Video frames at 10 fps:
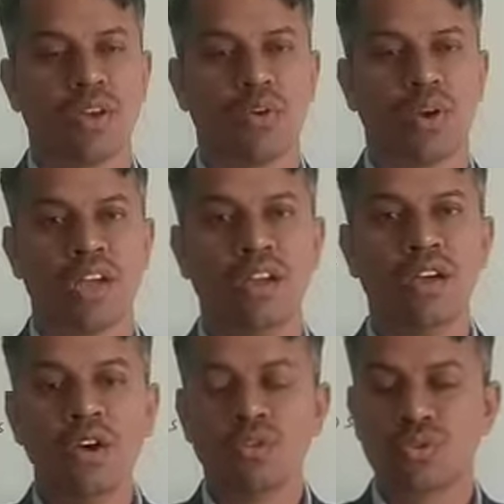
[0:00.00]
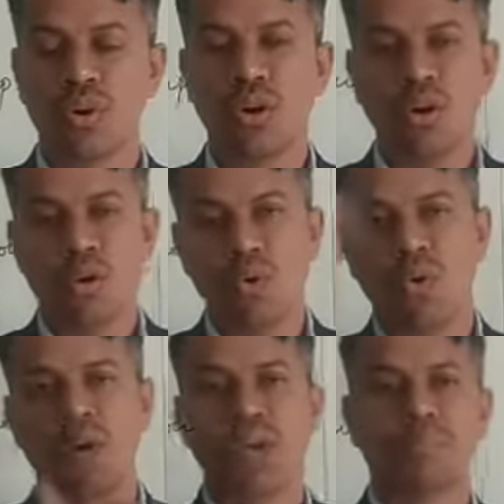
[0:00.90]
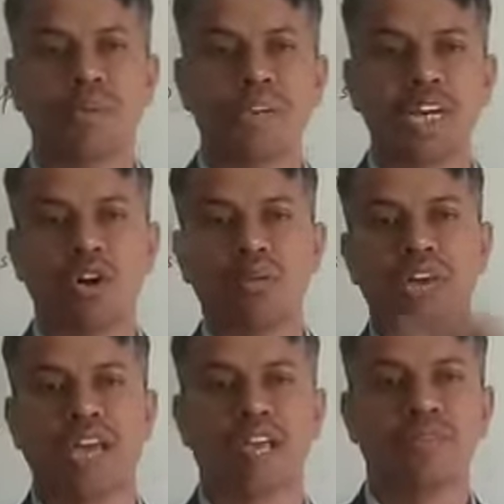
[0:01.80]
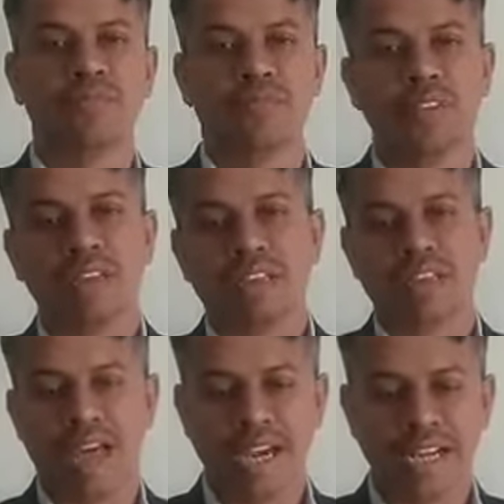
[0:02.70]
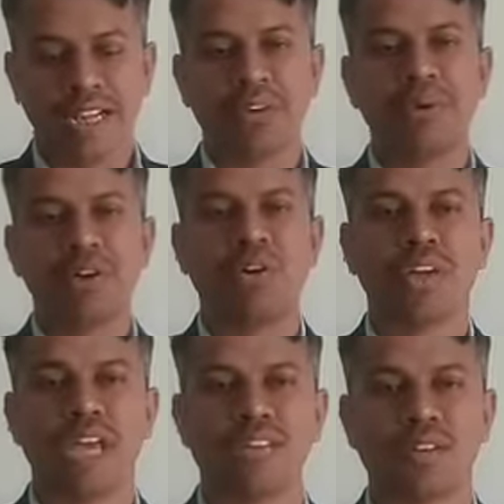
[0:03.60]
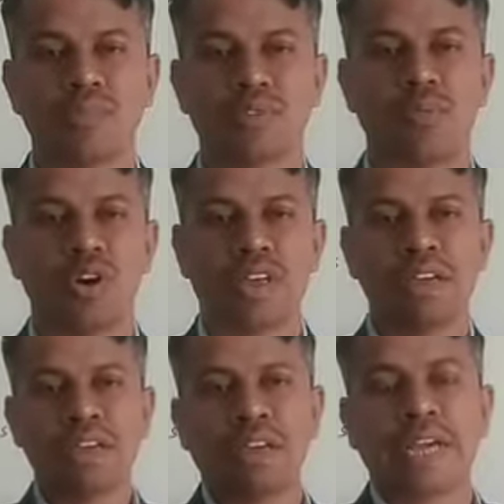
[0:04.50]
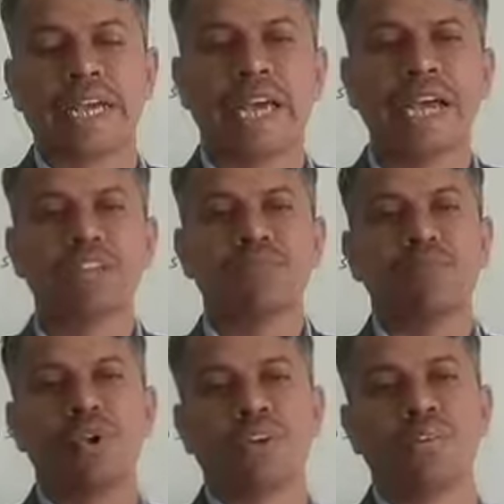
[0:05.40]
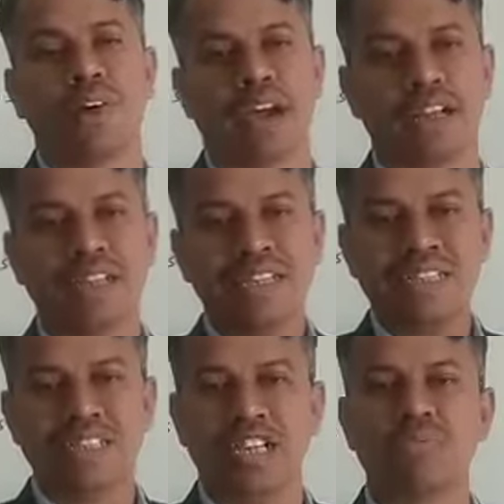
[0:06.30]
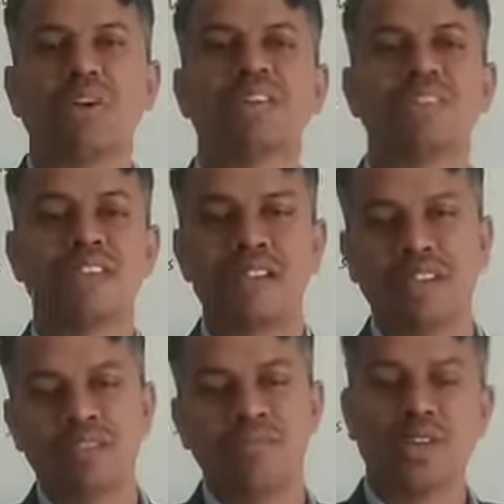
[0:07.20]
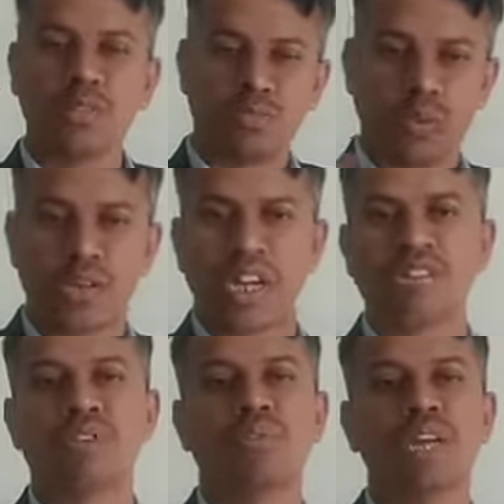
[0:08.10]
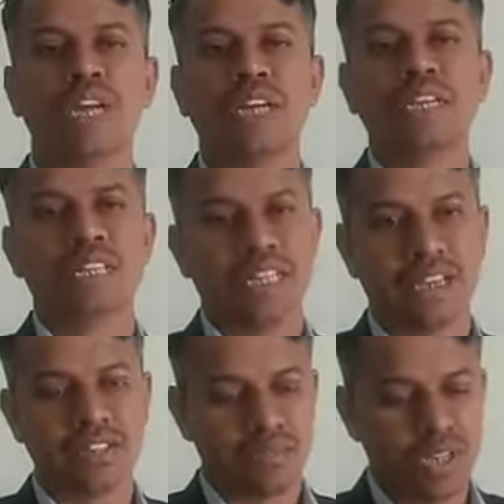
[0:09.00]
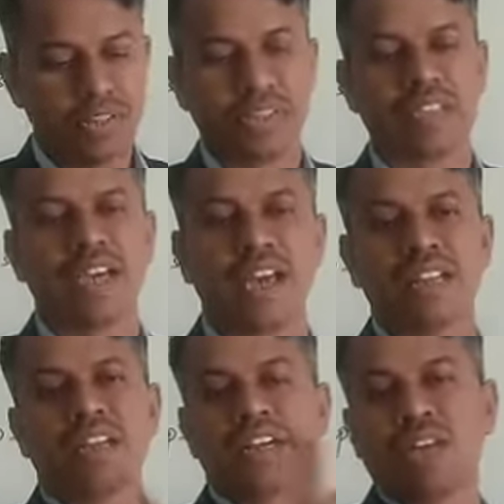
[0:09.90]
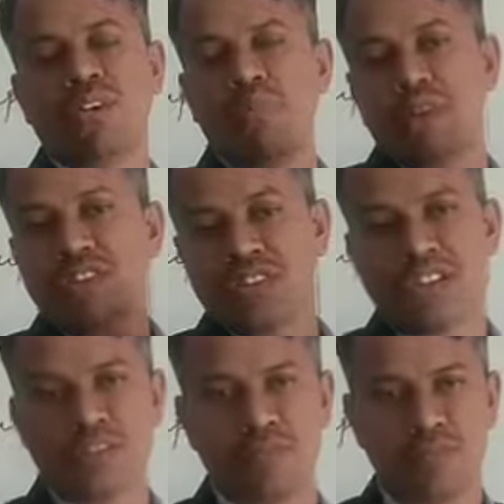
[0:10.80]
Okay, so over a period of time, that living organism's body get modified sequentially, progressively. Yes, means they are in a developing stage.